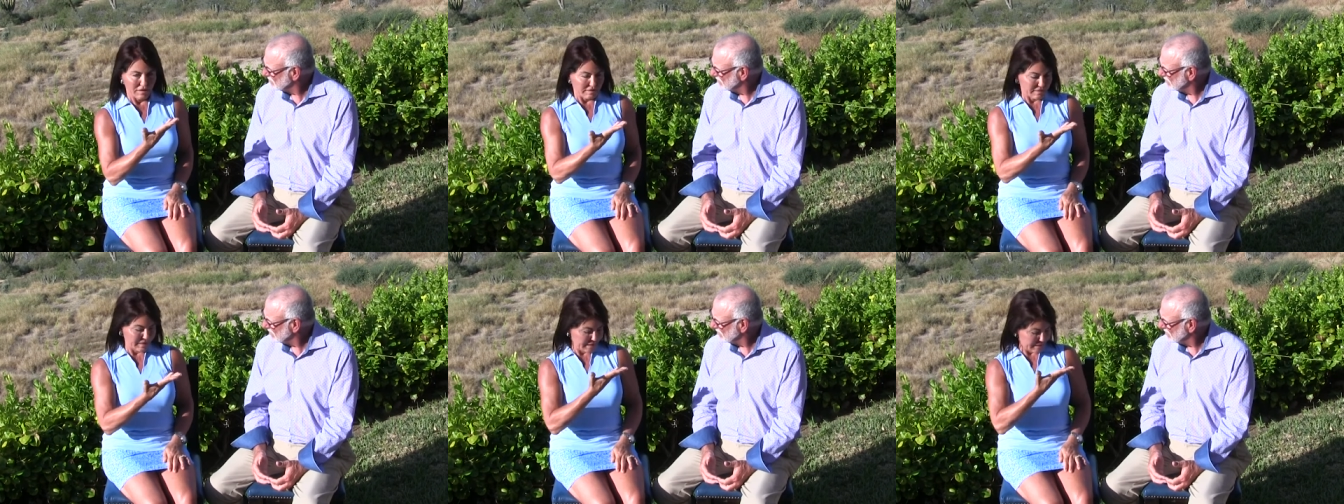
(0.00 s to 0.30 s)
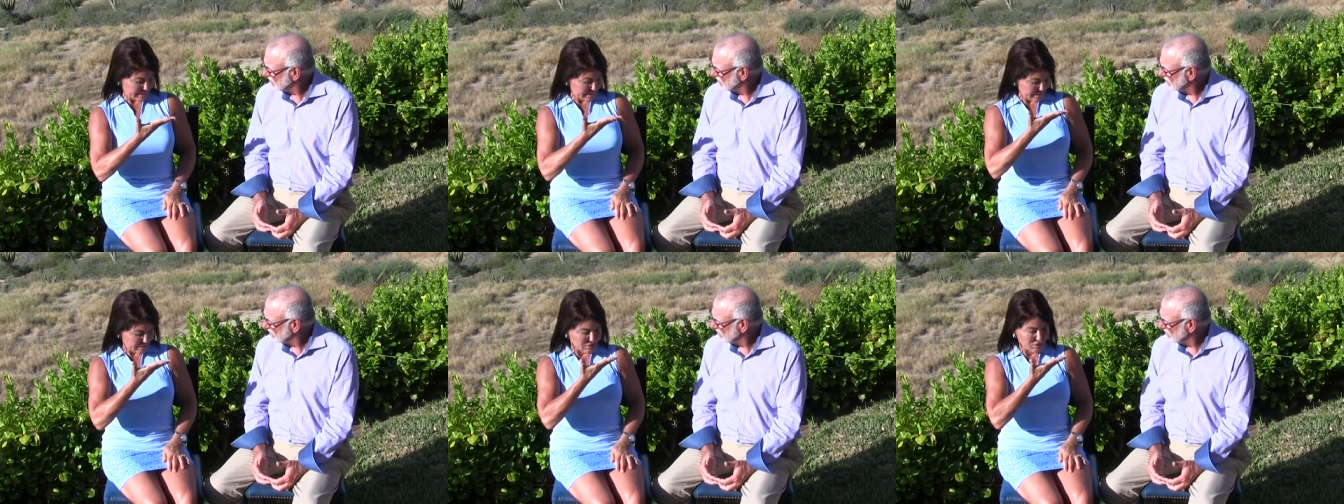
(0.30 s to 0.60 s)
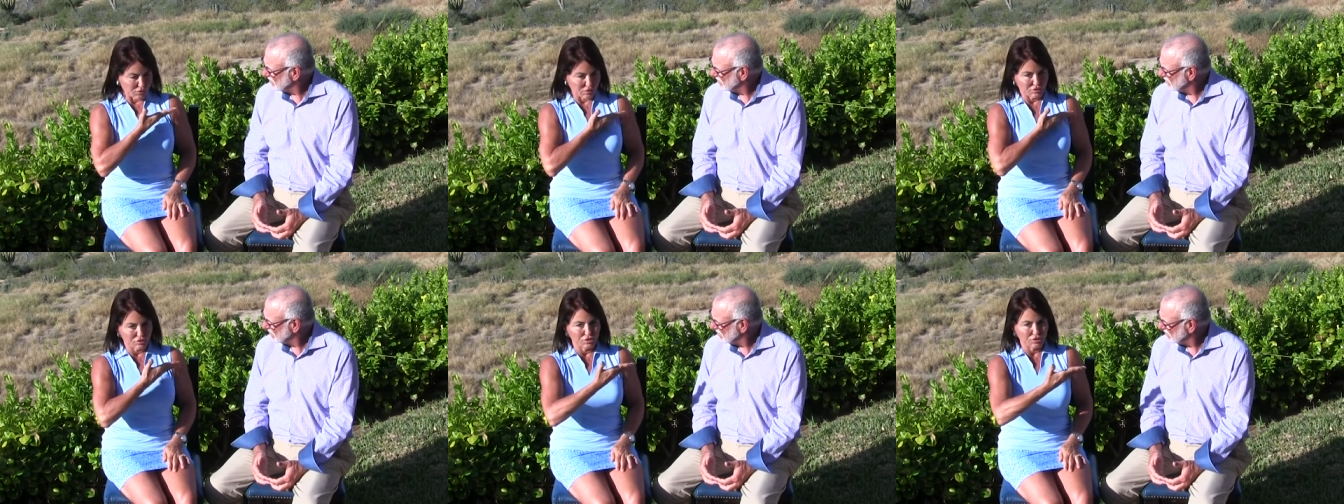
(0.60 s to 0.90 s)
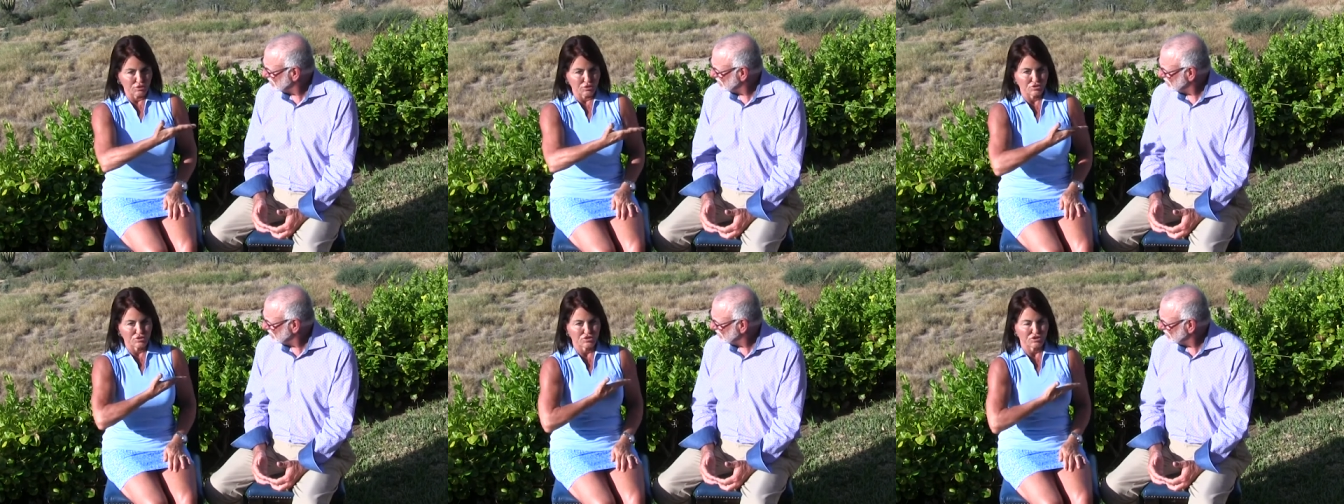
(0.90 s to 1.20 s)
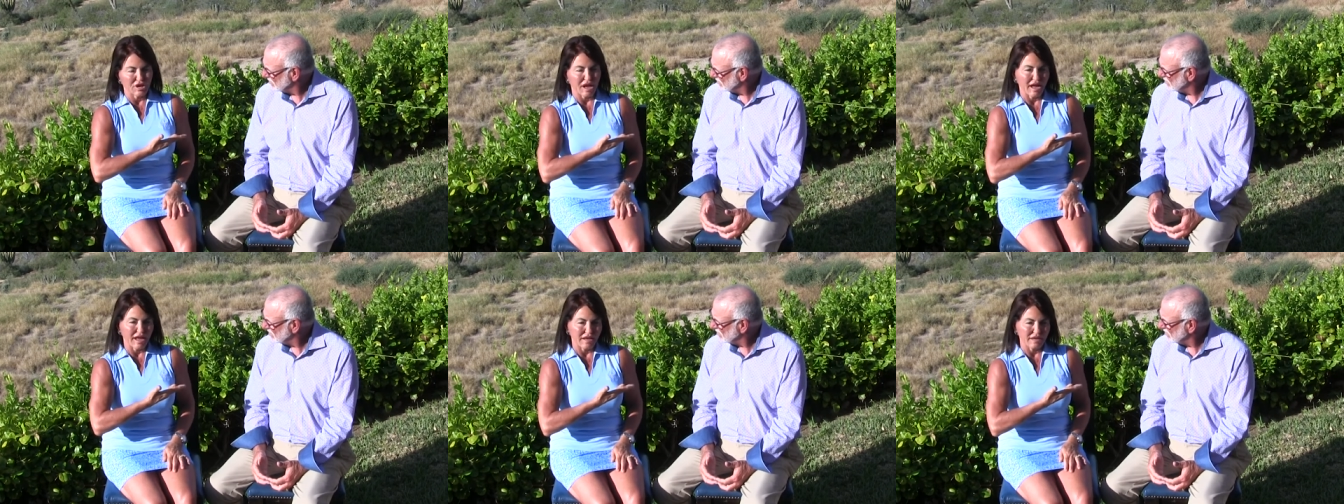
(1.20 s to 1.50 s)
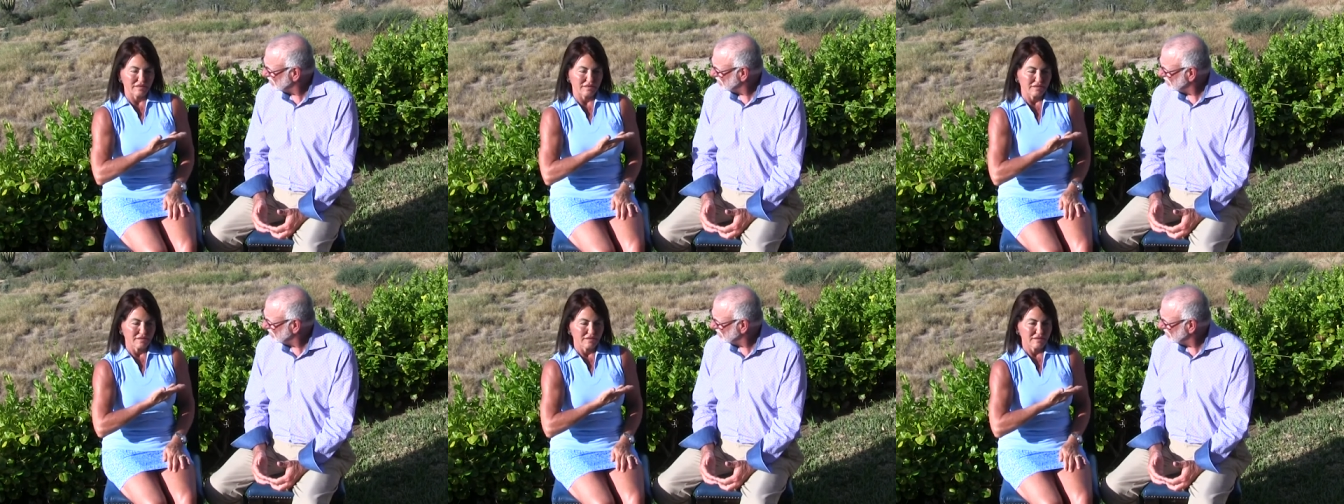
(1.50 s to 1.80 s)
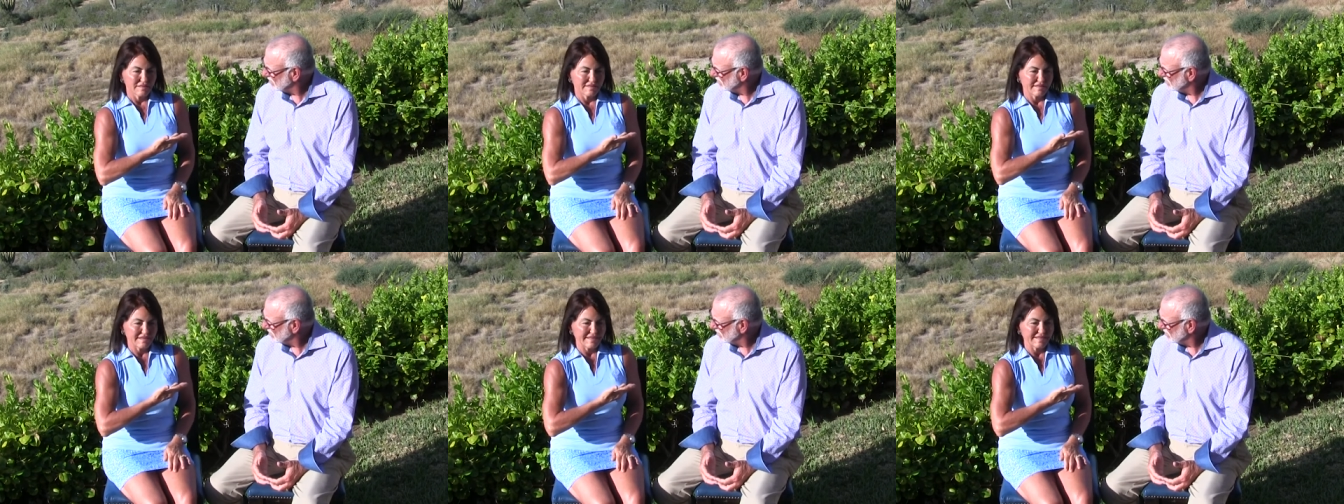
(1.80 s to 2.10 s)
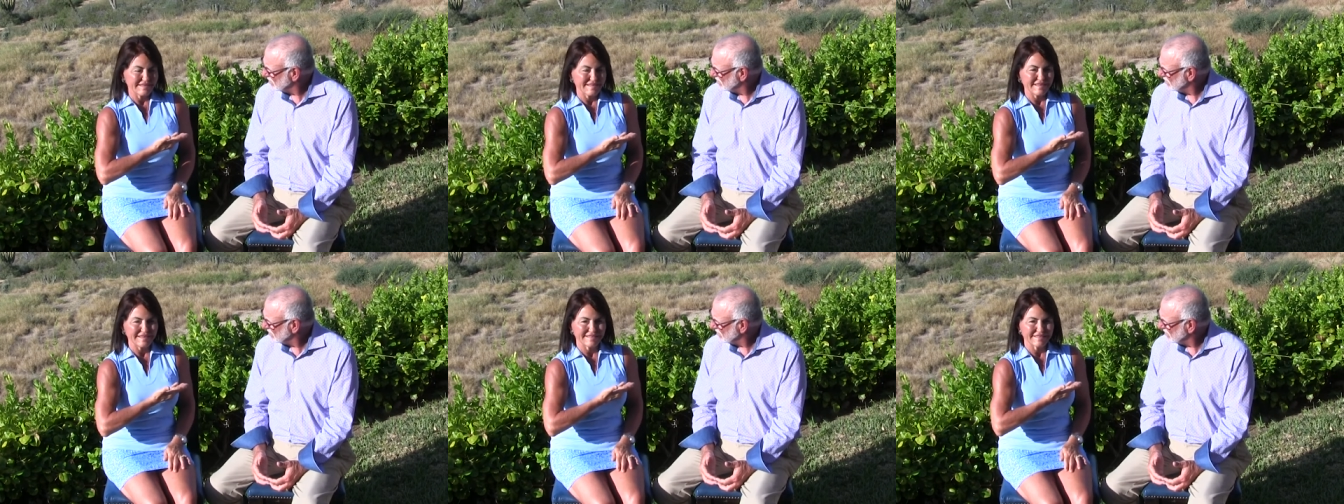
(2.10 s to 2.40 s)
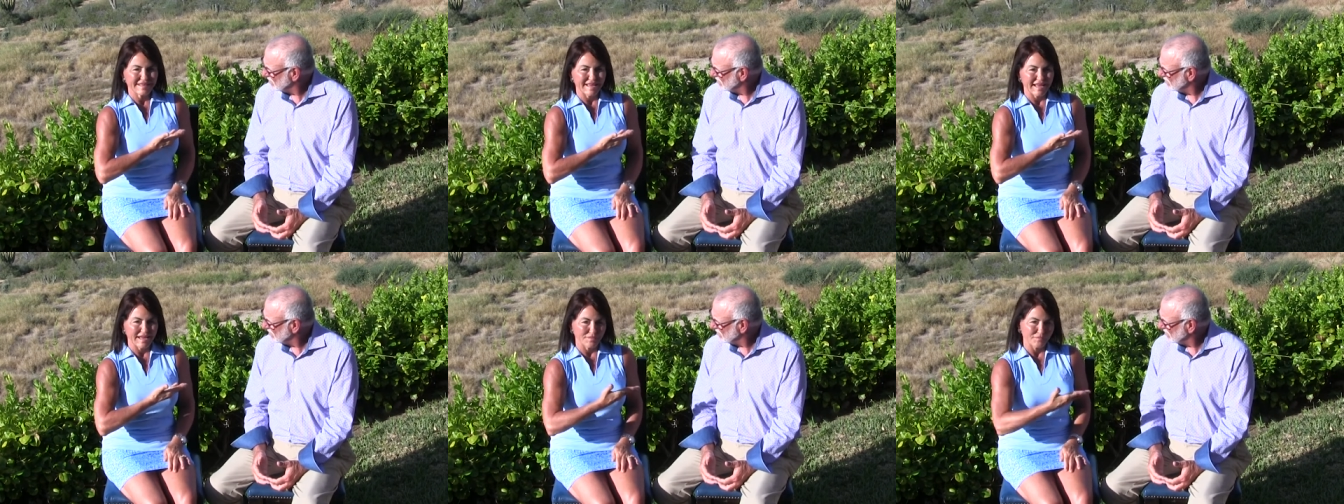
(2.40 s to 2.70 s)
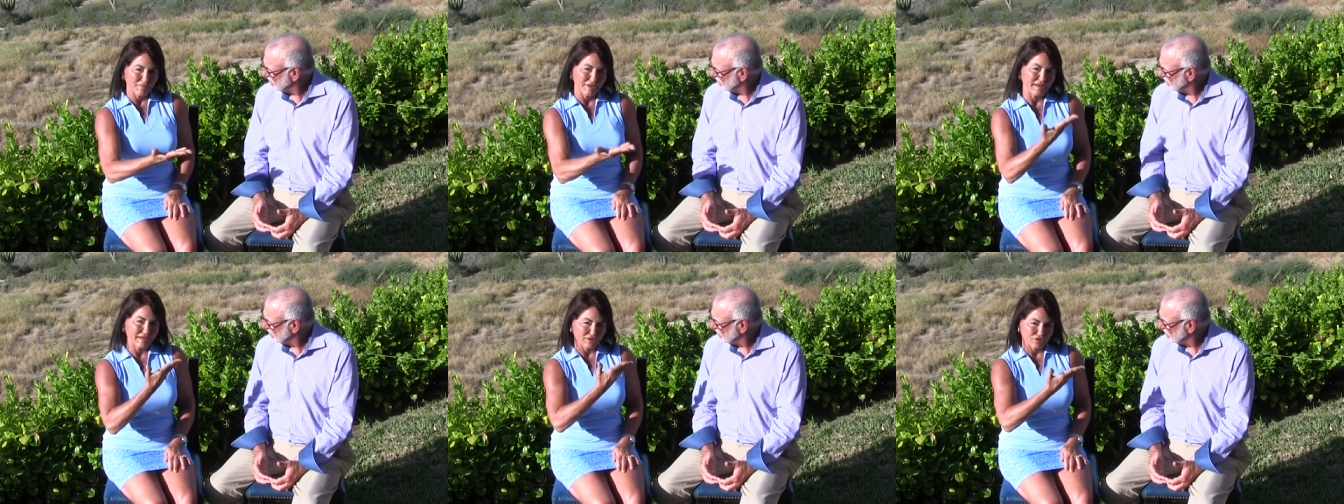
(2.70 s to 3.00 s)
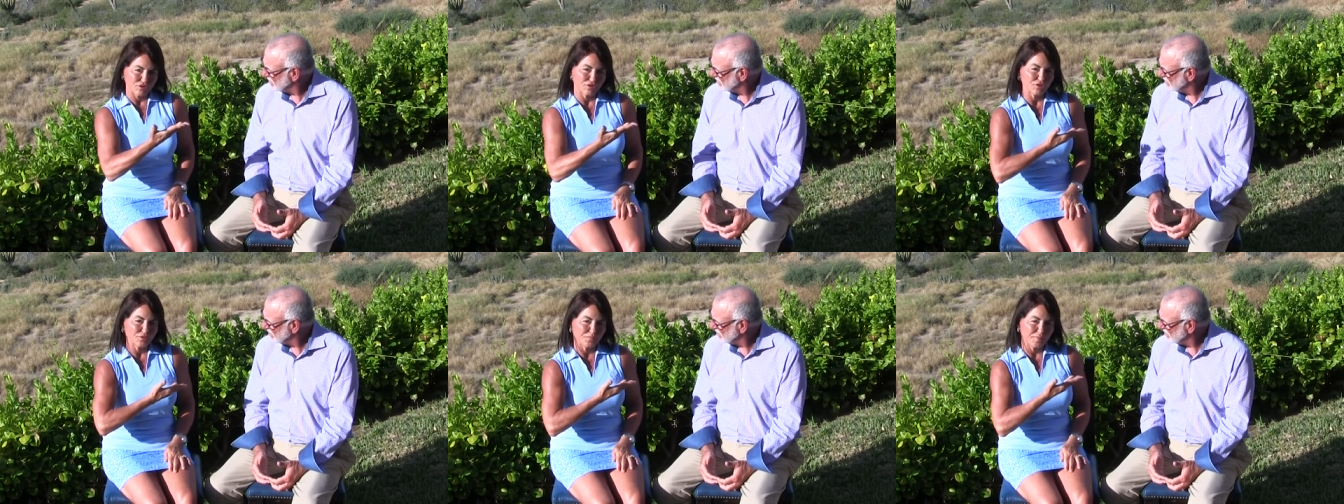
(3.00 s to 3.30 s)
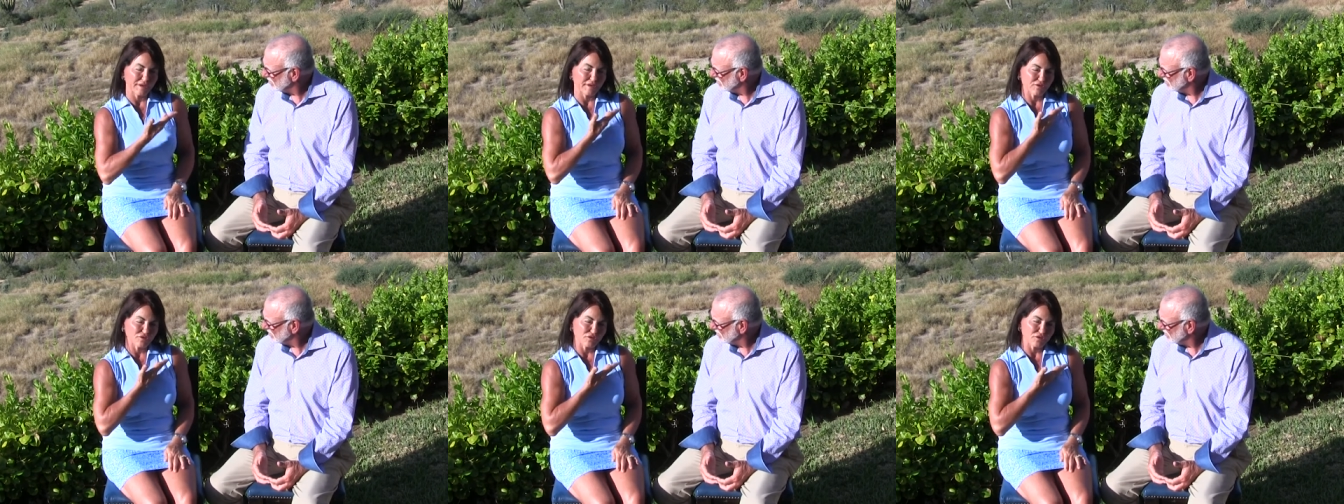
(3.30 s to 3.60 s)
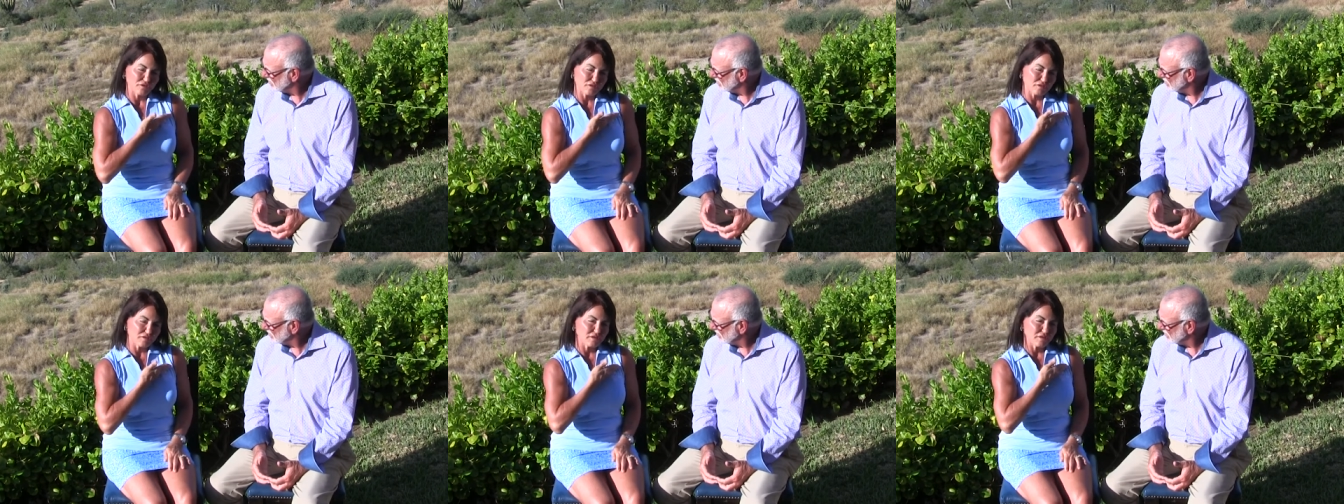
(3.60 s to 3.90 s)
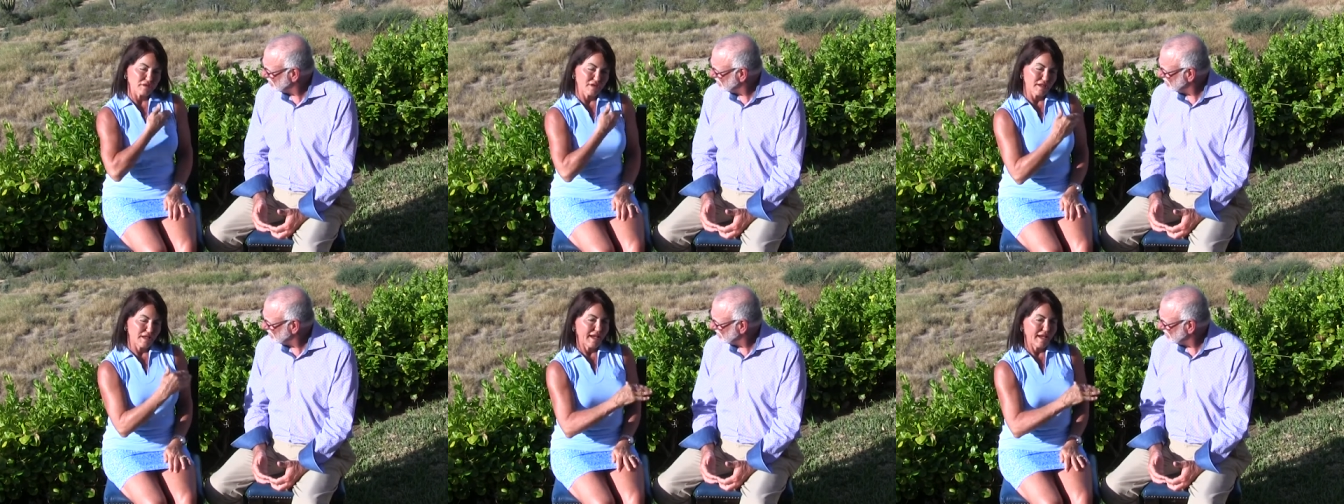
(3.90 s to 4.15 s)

they, they do a two-shot CT scan, meaning two pictures,